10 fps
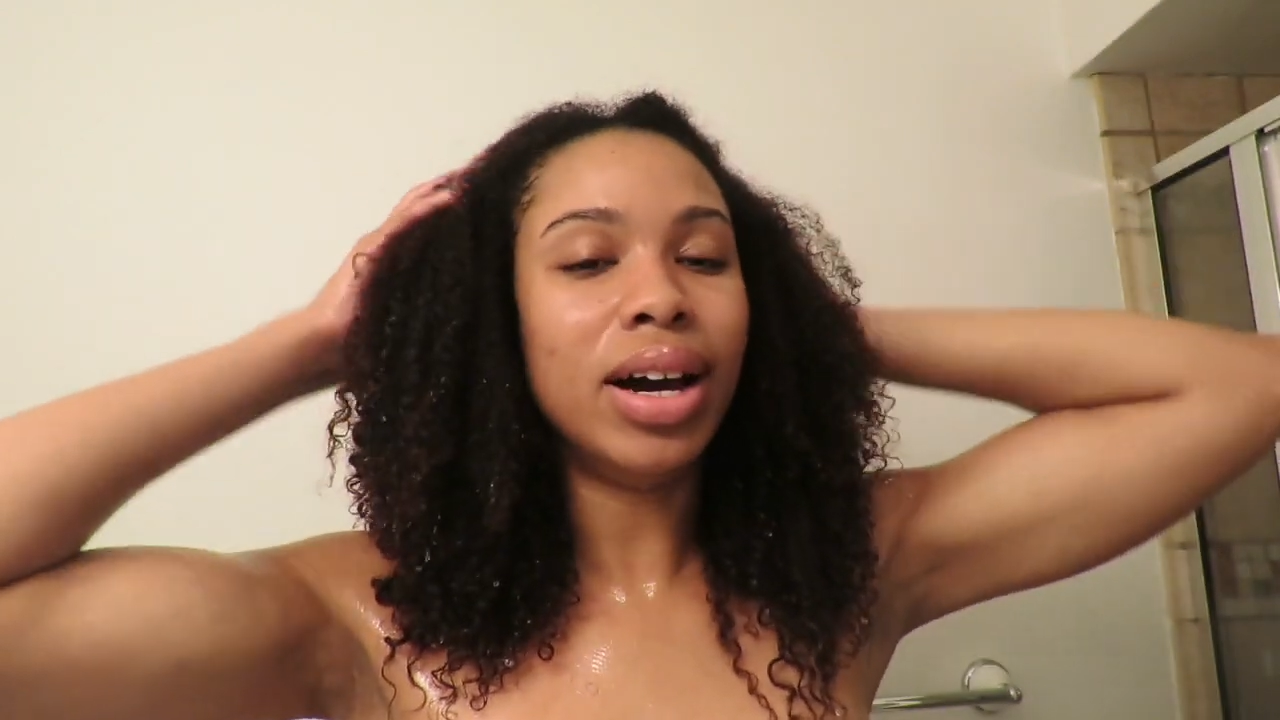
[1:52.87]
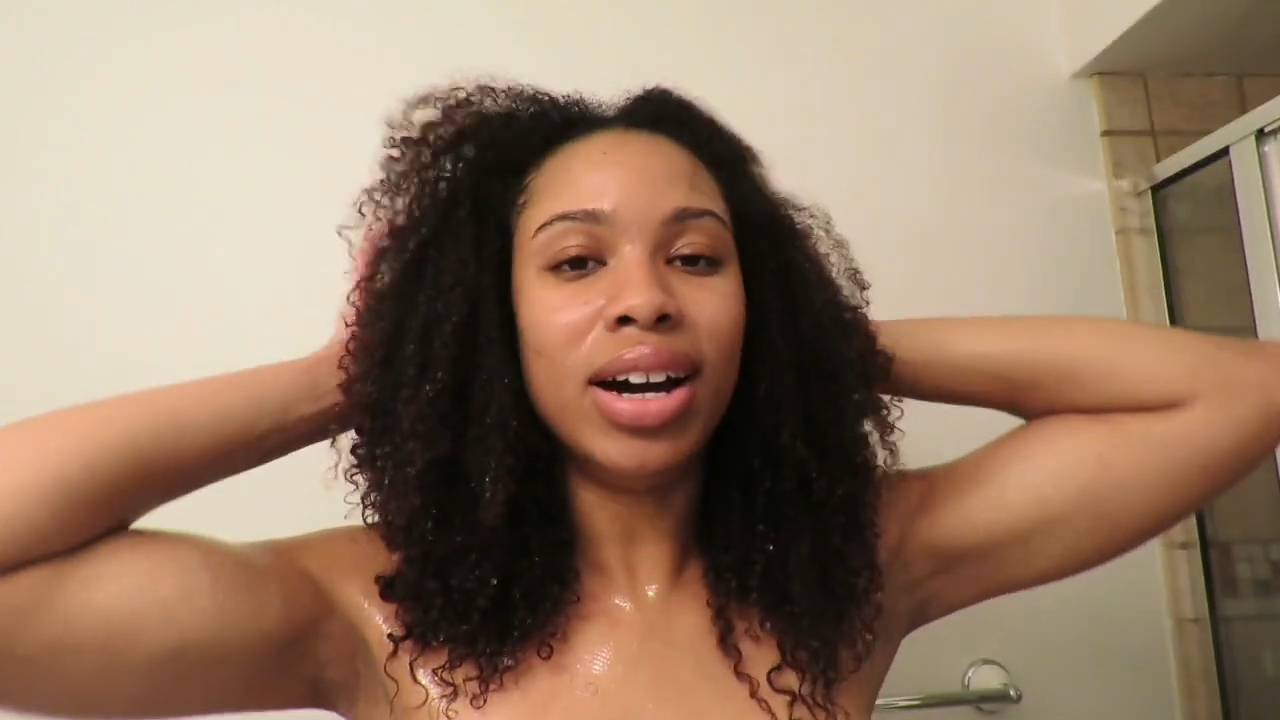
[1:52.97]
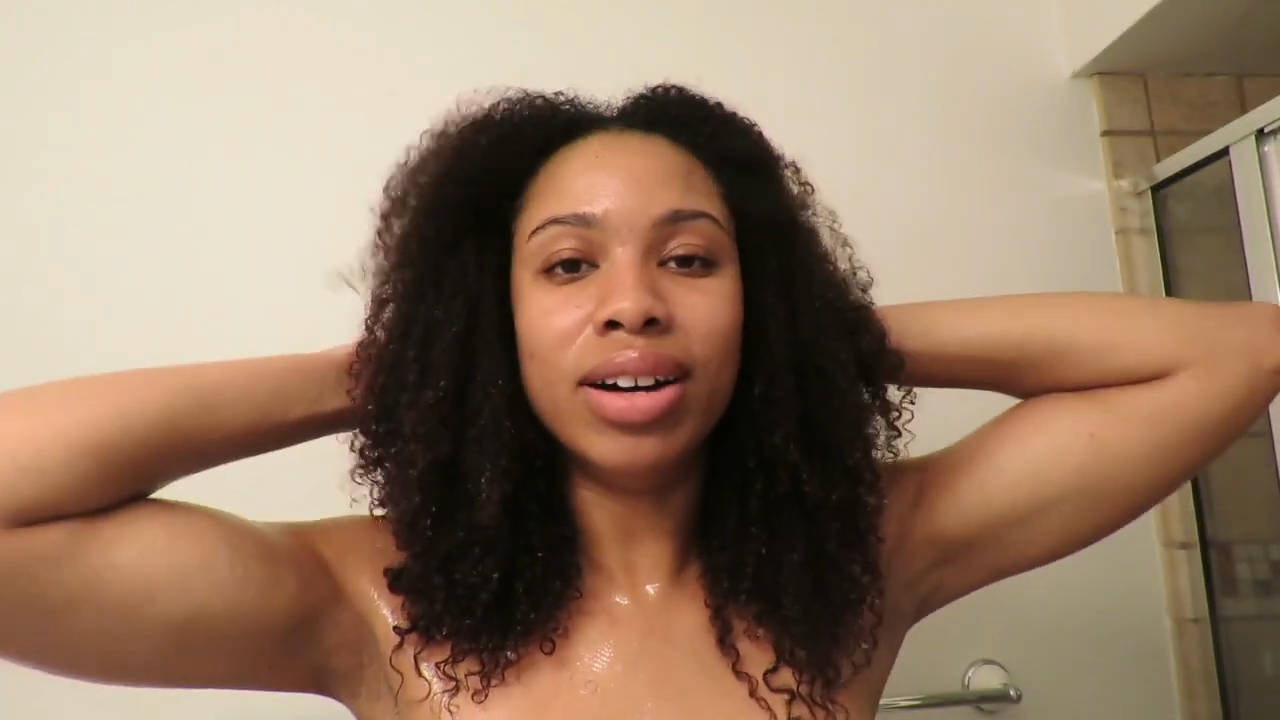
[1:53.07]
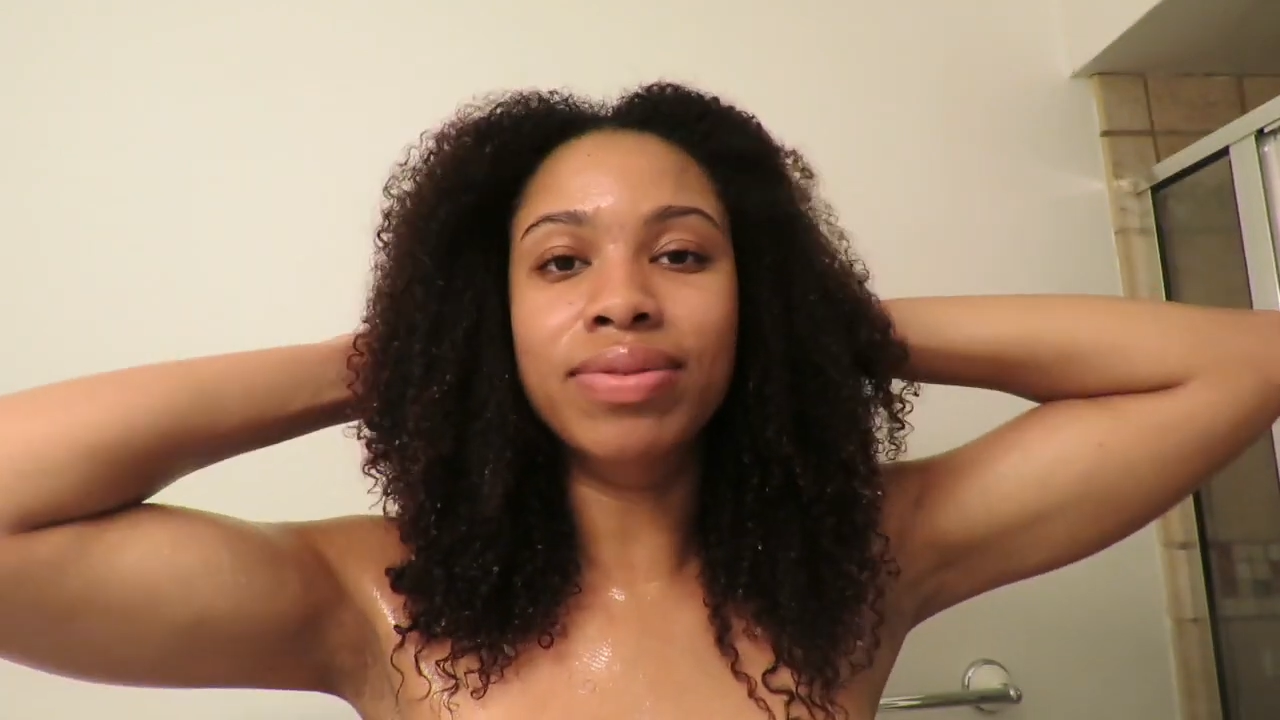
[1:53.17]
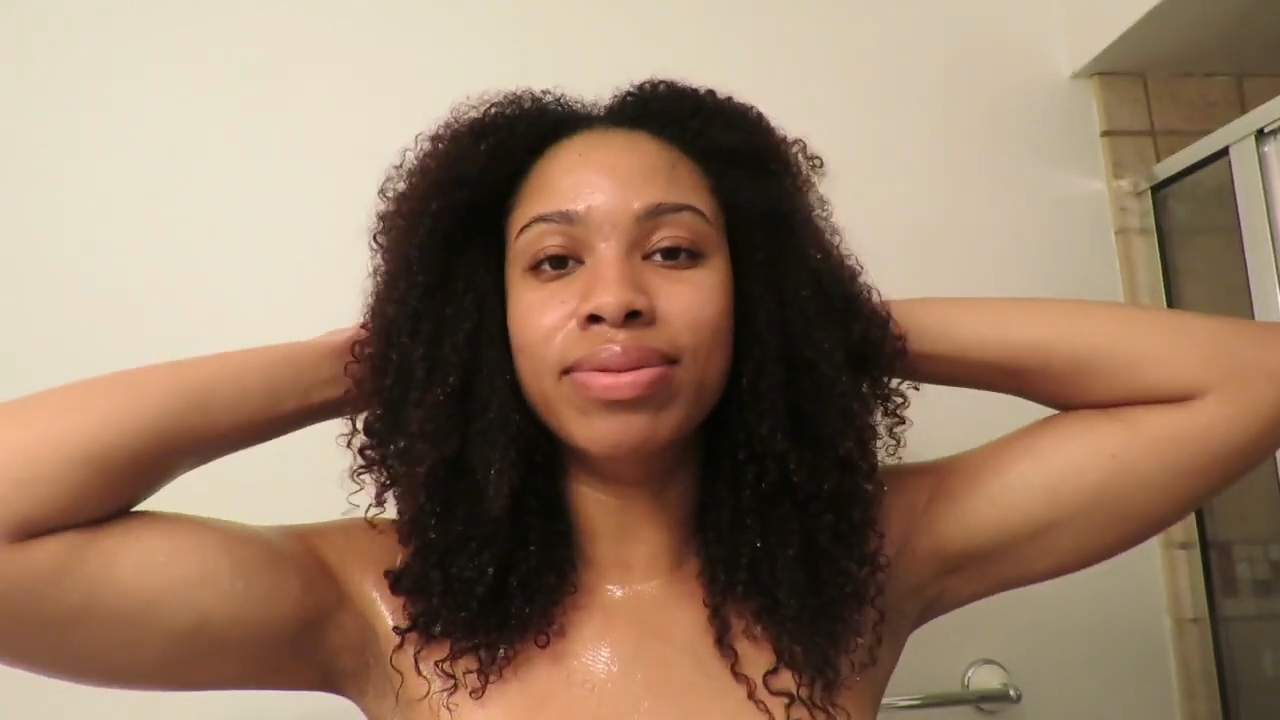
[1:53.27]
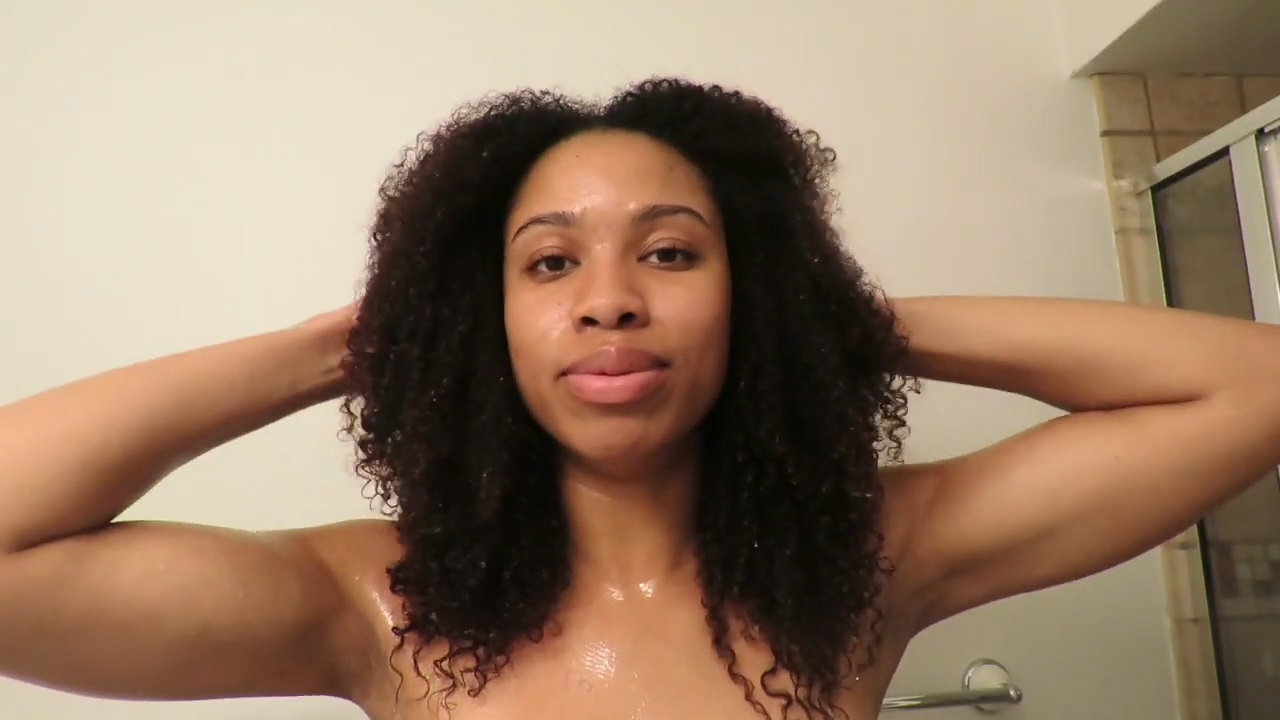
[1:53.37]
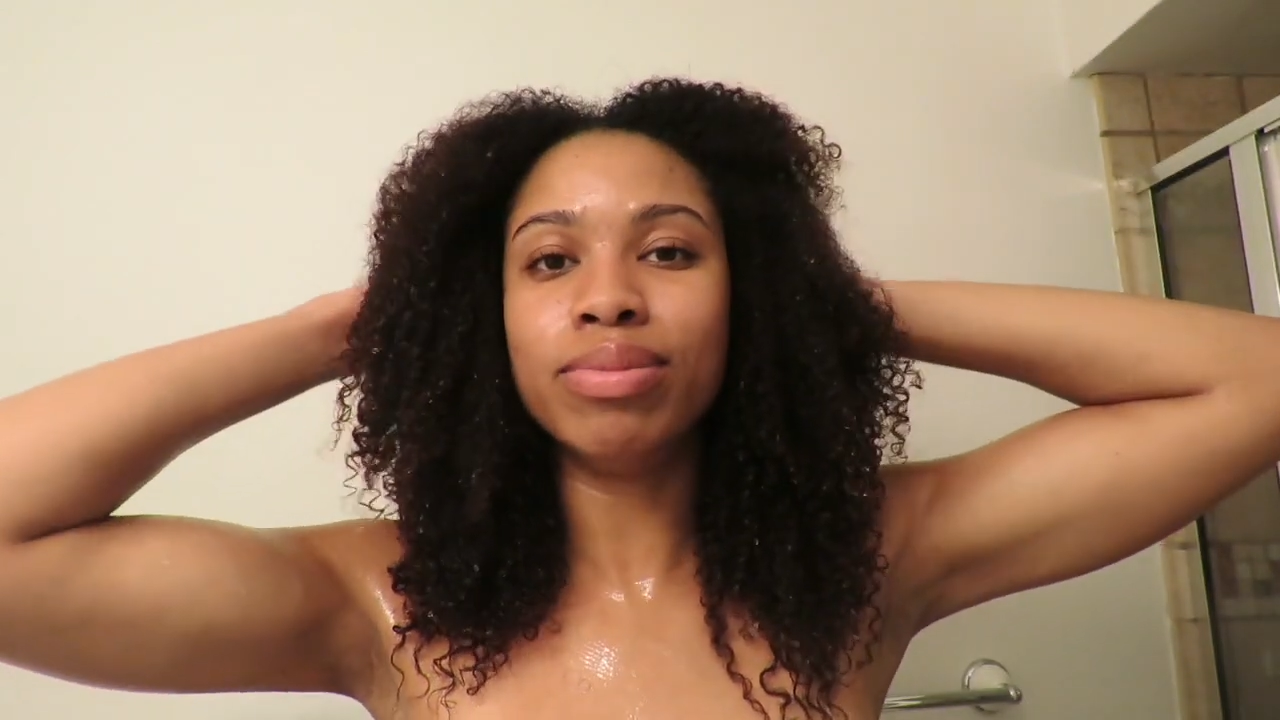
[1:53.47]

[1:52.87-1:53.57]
have,